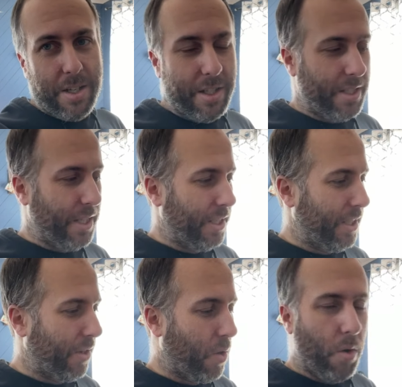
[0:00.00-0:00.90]
it's
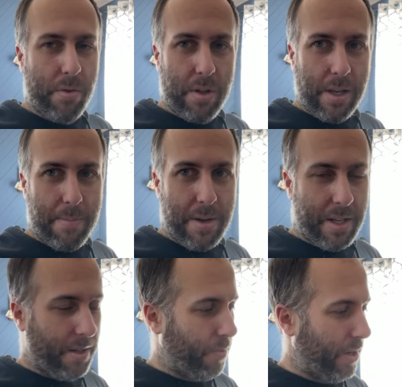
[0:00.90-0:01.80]
easy to go over the
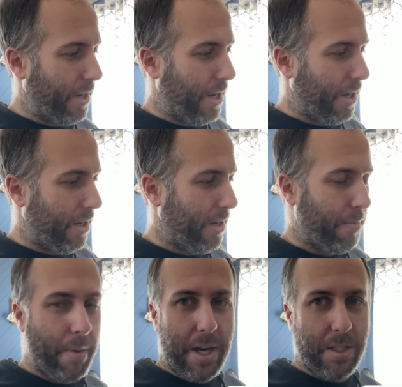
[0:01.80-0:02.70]
limit when uh,
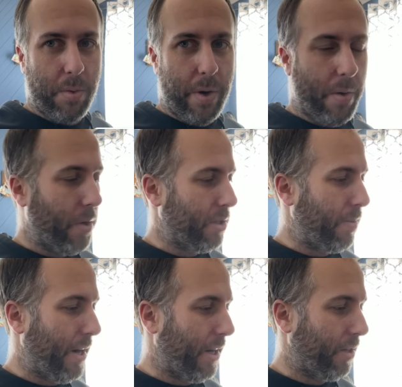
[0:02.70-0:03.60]
it bites the way it was
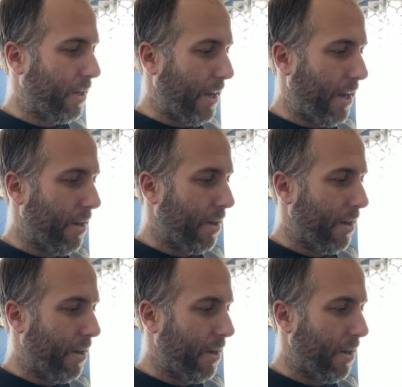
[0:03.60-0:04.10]
biting today.